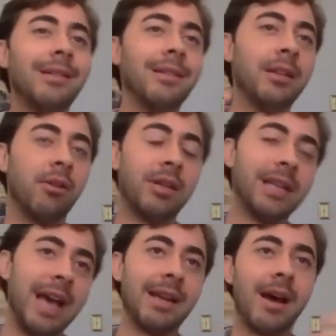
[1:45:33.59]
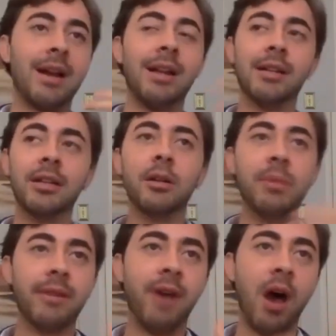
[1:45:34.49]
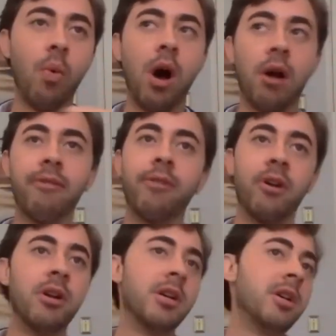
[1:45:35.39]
you know, Gilead got in a little bit of hot water for